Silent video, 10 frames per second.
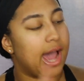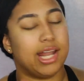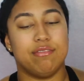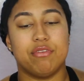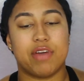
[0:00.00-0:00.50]
I
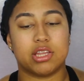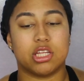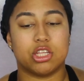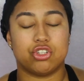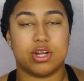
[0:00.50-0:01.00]
love the fact
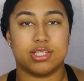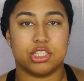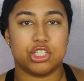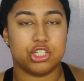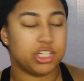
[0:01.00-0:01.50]
that the
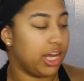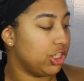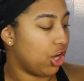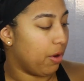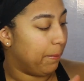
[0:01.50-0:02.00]
transition
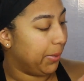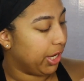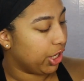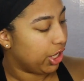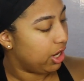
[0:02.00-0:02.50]
shades are
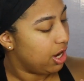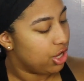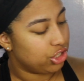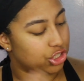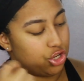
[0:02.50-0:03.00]
bigger,
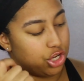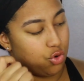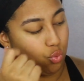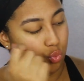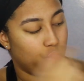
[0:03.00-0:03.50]
so you
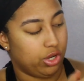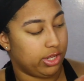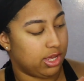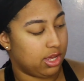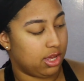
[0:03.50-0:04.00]
can
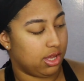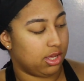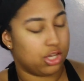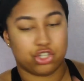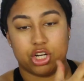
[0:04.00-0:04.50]
really,
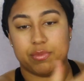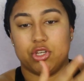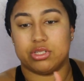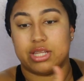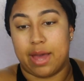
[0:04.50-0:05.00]
because you're going to
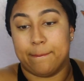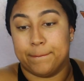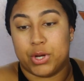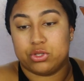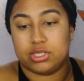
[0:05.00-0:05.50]
be using that
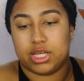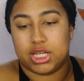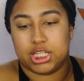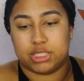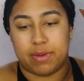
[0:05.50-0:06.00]
mostly
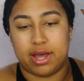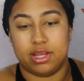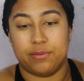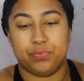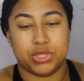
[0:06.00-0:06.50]
in this
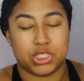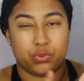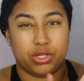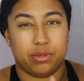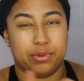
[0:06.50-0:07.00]
palette
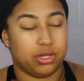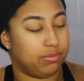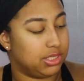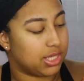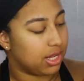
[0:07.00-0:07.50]
to really build
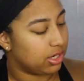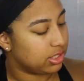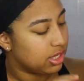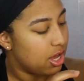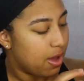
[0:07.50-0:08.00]
up these
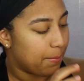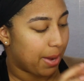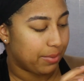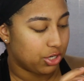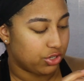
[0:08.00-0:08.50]
colors.
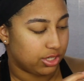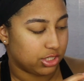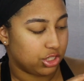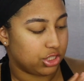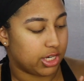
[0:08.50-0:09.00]
Pop in a
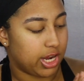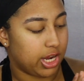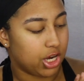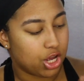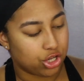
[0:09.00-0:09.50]
transition
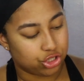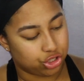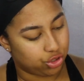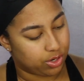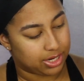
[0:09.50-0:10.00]
shade,
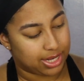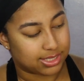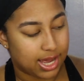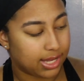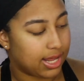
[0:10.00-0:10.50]
do a
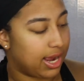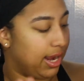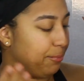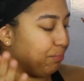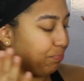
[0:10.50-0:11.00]
nice
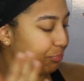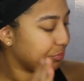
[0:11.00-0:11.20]
highlight.